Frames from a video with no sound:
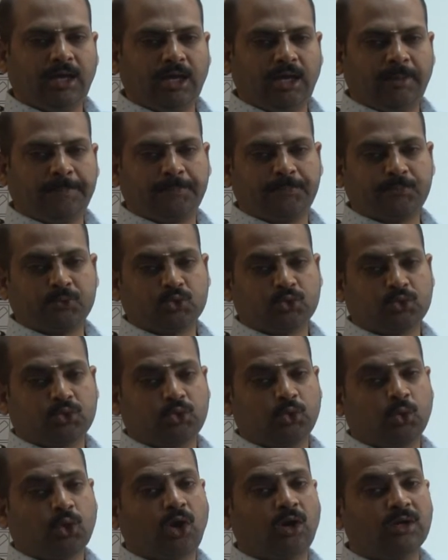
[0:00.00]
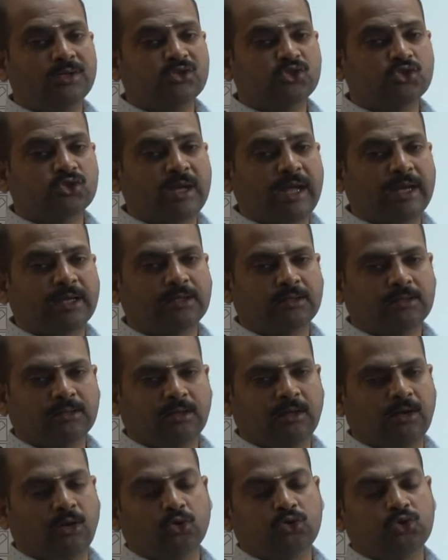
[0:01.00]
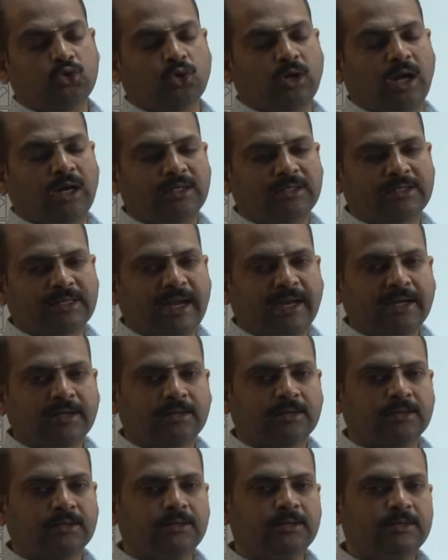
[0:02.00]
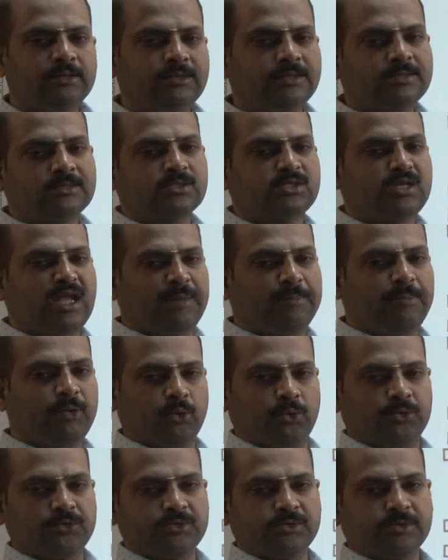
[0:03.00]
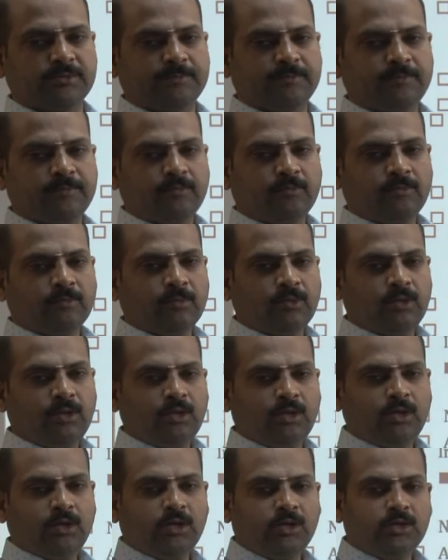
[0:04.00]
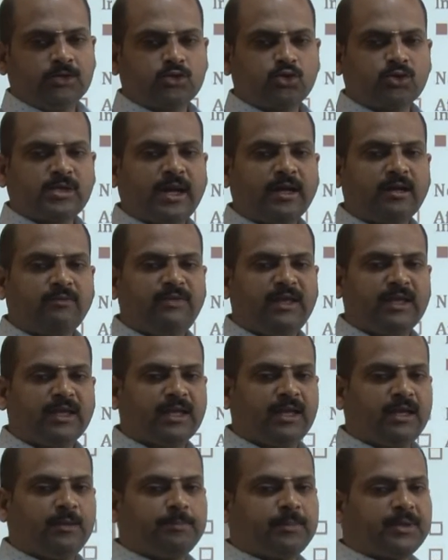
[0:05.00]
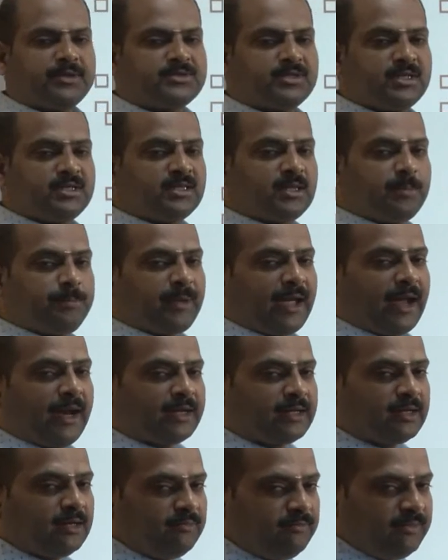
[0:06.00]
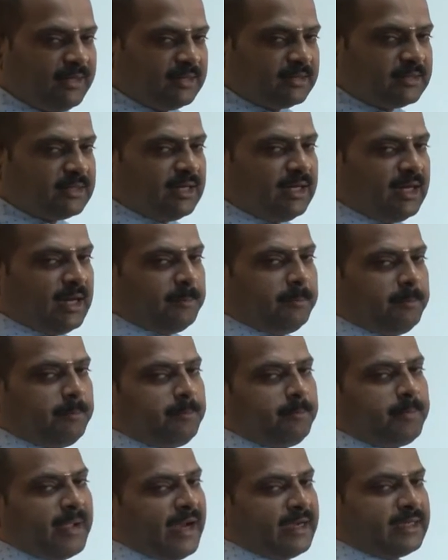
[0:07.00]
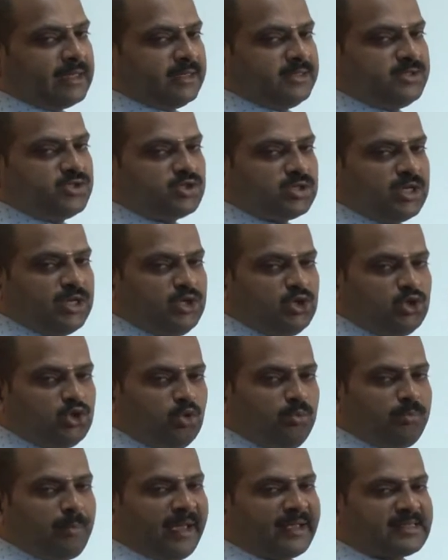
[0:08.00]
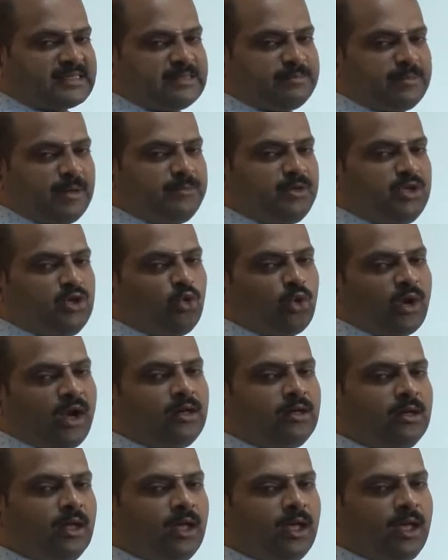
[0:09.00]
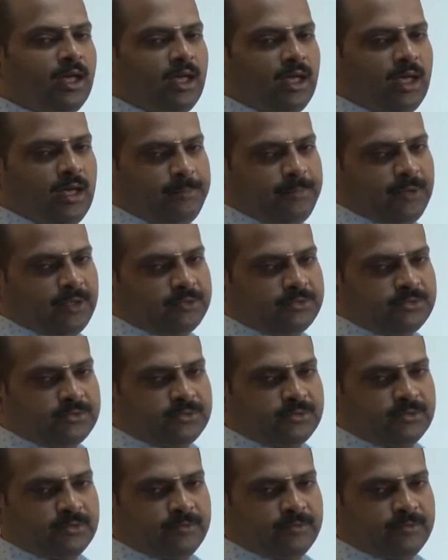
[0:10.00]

eps to contract to contract this neighborhoods so that we can present the pattern with num patterns into maximum neuron epochs.